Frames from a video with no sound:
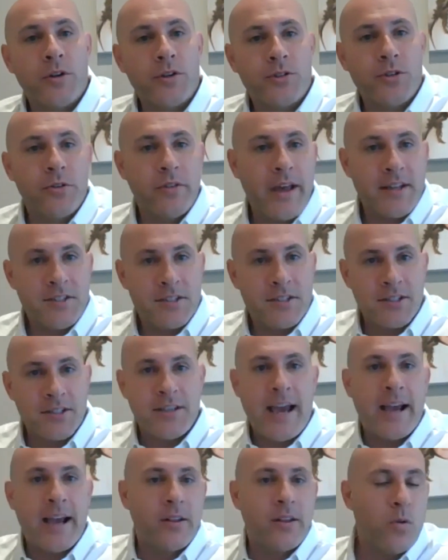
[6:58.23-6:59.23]
So that's
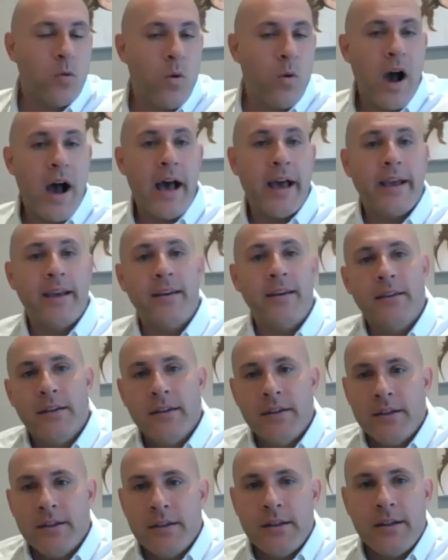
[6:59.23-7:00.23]
exactly why
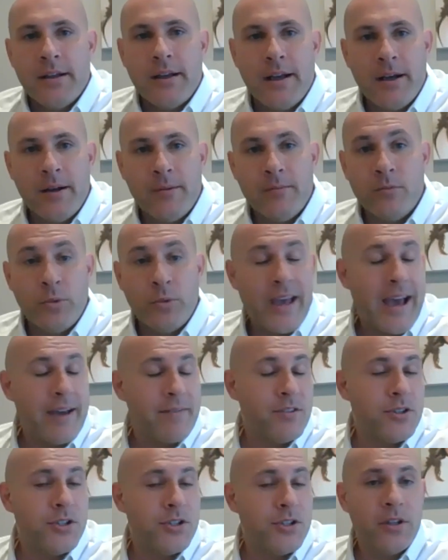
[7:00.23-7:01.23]
we
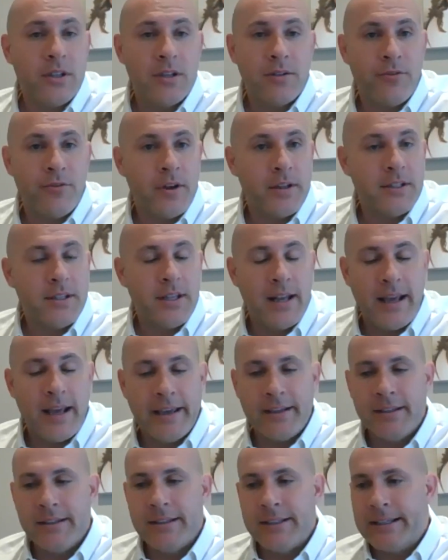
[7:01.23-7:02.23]
have the Jillian Fund
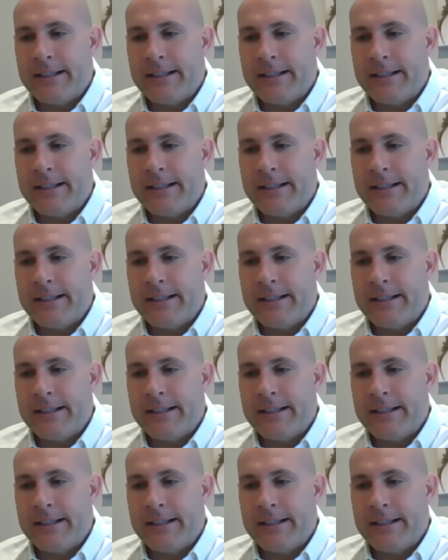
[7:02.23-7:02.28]
today.